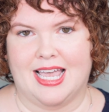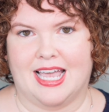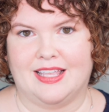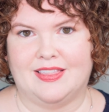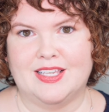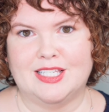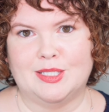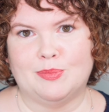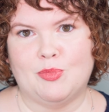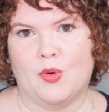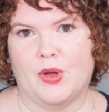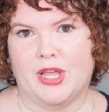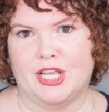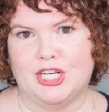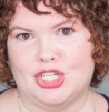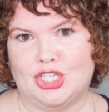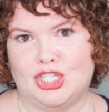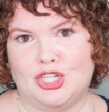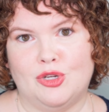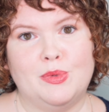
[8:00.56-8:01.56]
At this
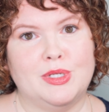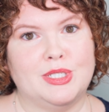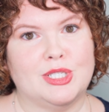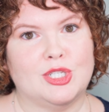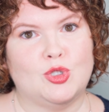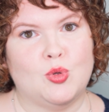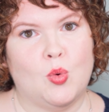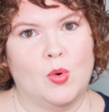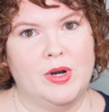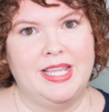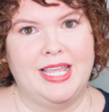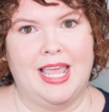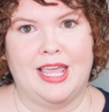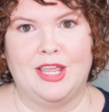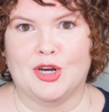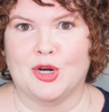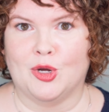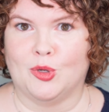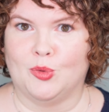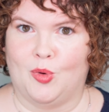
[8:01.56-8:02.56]
point, she was a
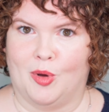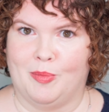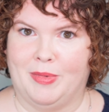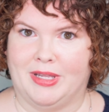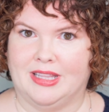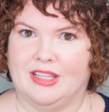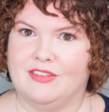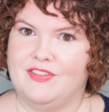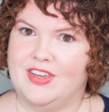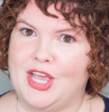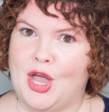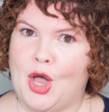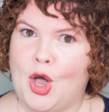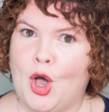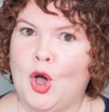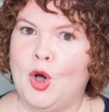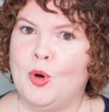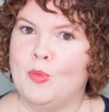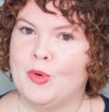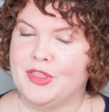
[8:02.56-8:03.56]
twenty-eight-year-old woman living at
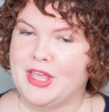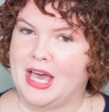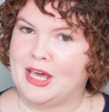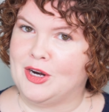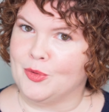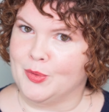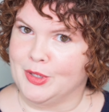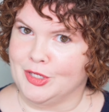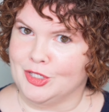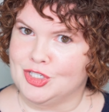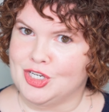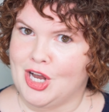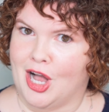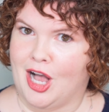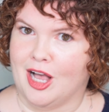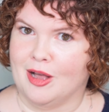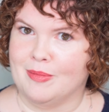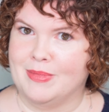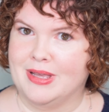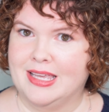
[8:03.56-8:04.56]
home without a real
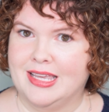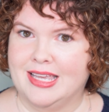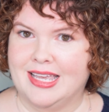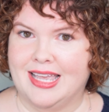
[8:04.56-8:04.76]
job,